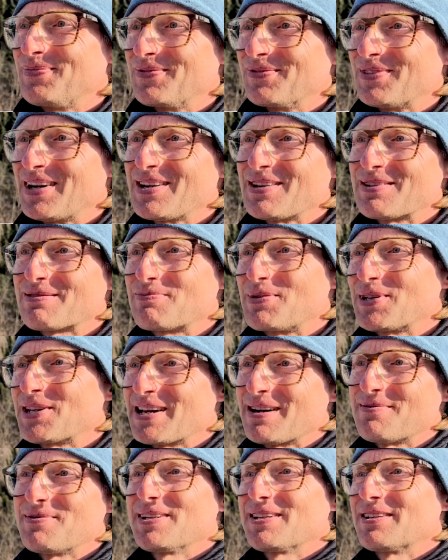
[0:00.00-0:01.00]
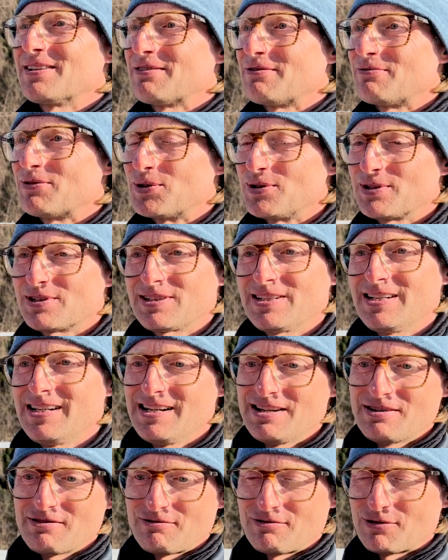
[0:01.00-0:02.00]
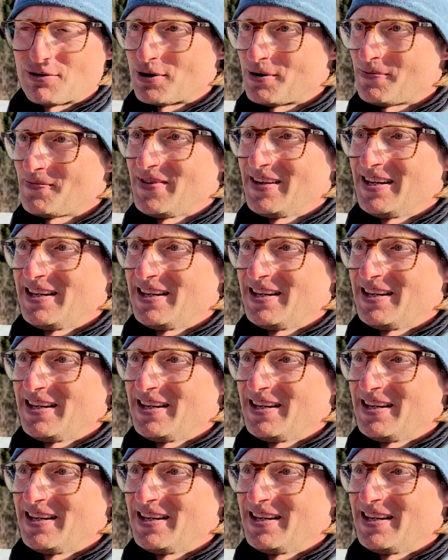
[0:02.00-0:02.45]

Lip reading: Why not becoming the Bolt 4?